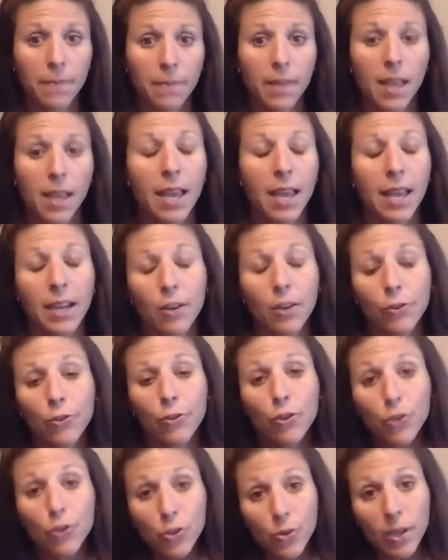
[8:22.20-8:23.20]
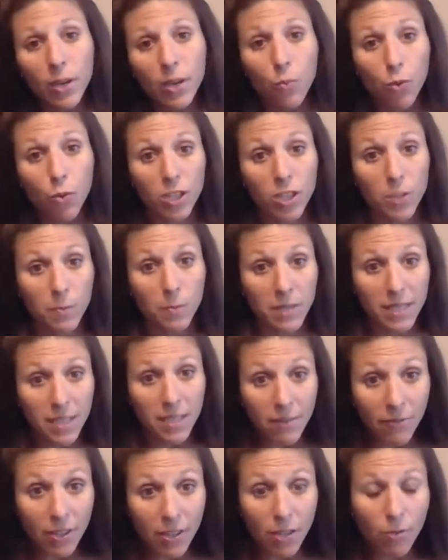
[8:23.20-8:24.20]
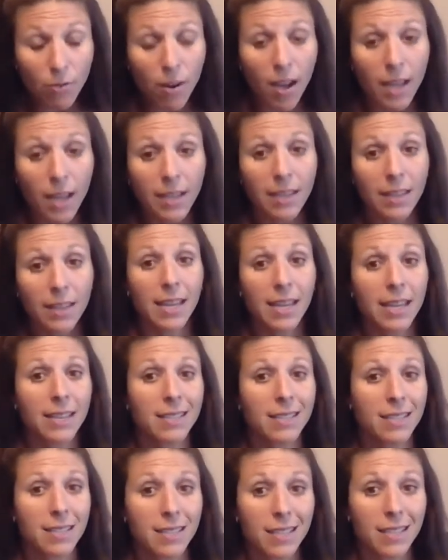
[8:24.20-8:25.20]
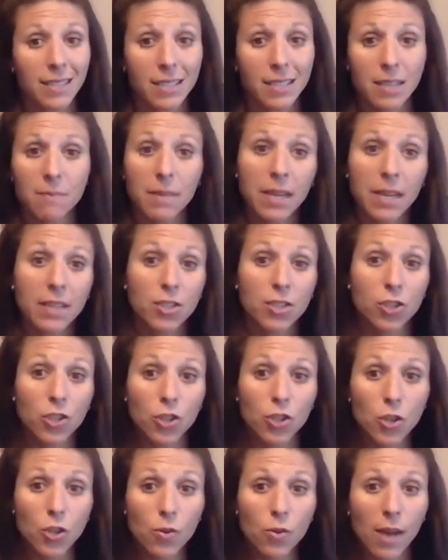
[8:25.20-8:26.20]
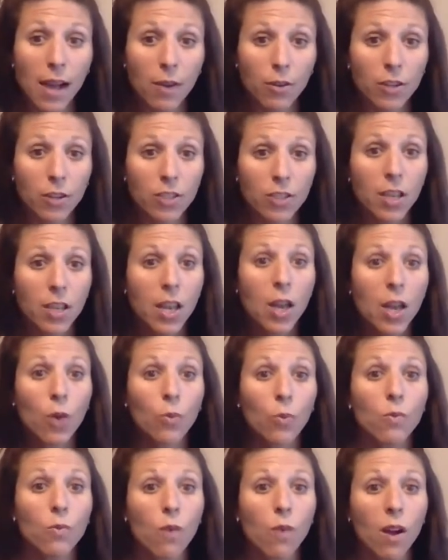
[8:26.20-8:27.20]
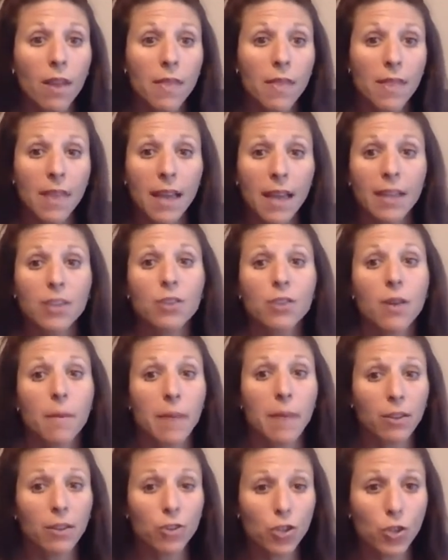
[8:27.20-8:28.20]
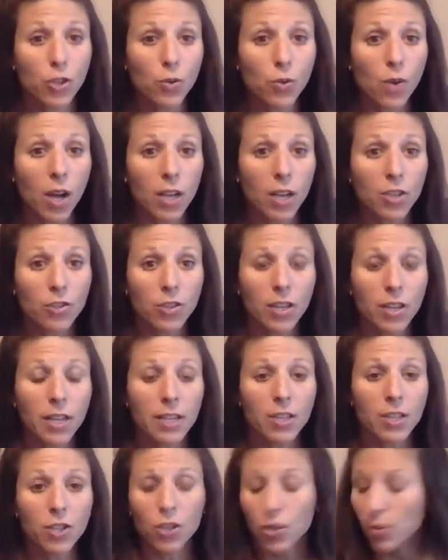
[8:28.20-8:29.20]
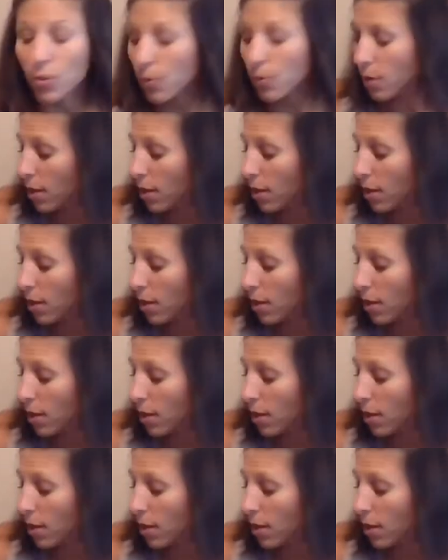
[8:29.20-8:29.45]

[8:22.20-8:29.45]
Now, if you're doing a more specific ride in the heat, 60 minutes to 2 hours, we want then about 200 to